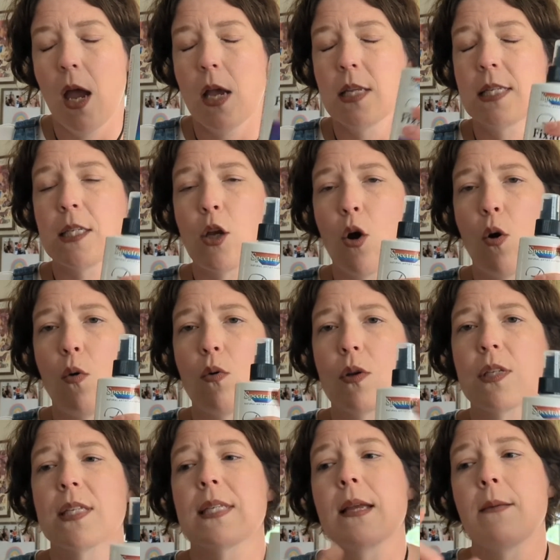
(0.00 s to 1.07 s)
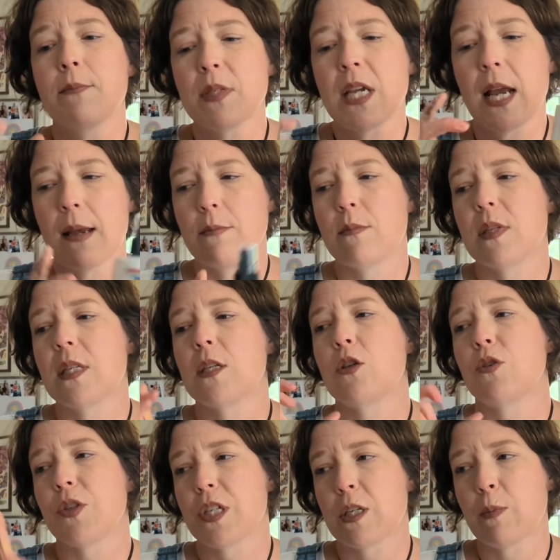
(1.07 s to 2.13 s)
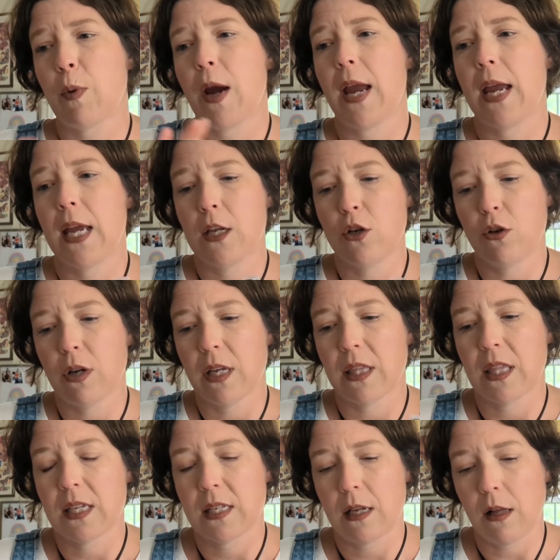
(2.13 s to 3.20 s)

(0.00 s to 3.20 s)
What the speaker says: So sometimes you'll spray and you'll get this